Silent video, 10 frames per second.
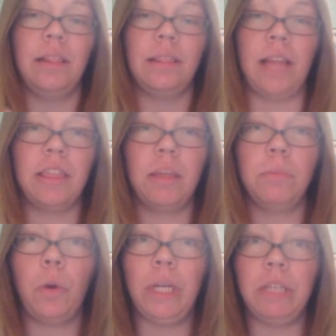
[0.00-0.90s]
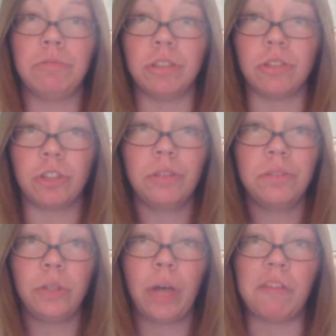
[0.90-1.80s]
let them know any
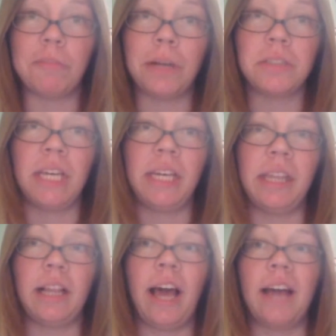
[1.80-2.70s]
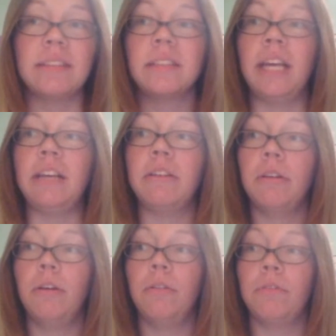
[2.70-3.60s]
reserves you have about taking the class. Like,
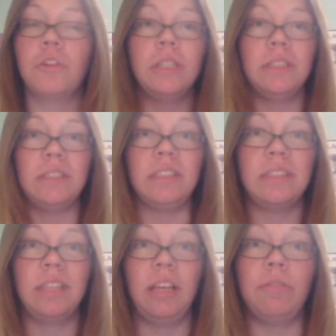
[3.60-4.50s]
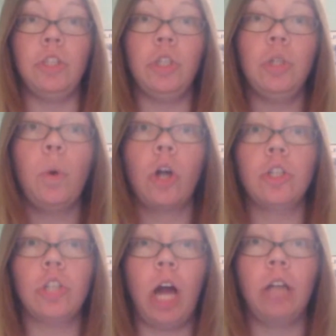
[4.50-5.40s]
for instance, if you are
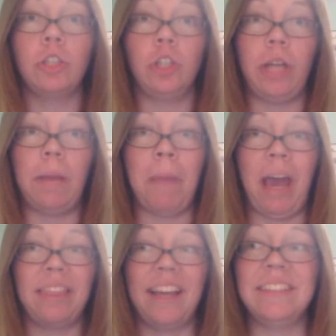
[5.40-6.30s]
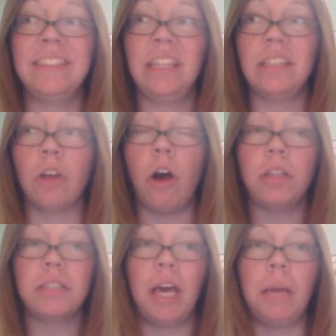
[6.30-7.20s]
not good at math, I see this all
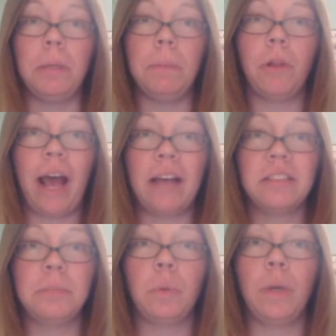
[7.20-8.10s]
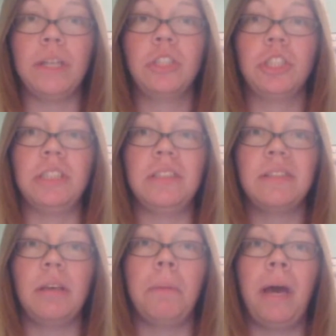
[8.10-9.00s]
the time, people ask me
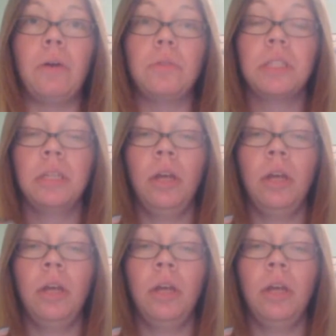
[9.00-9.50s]
questions about